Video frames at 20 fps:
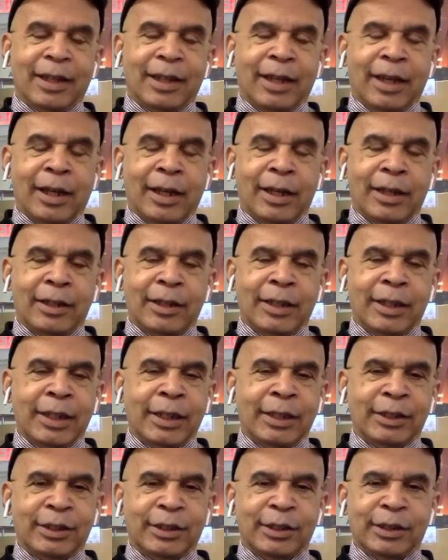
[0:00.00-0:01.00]

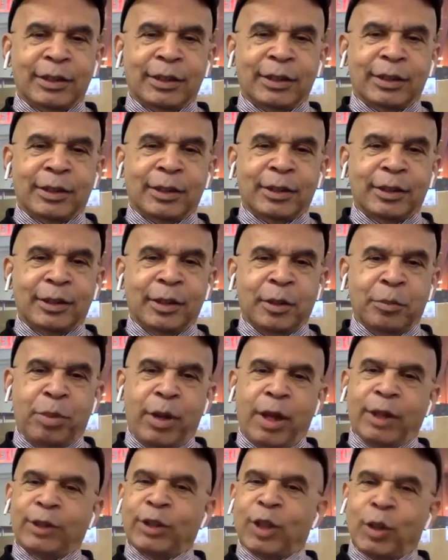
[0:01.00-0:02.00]
it
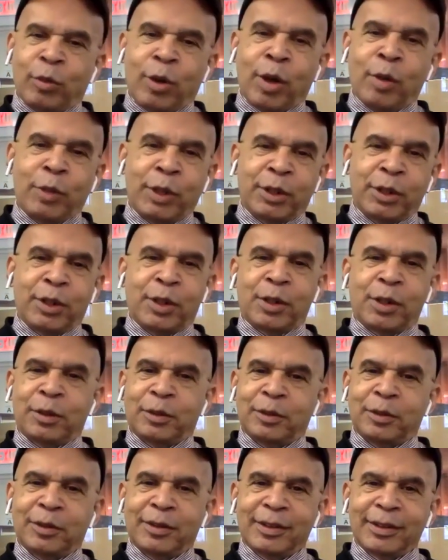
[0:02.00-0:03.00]
depends on what we
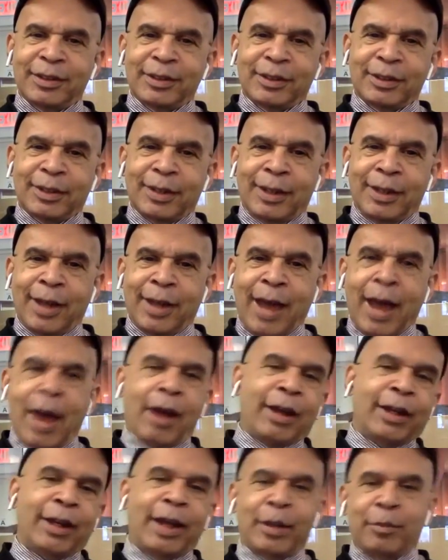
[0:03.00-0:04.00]
do.
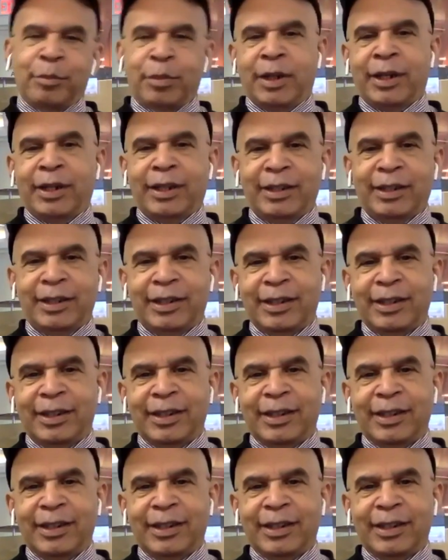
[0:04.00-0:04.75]
How can that be?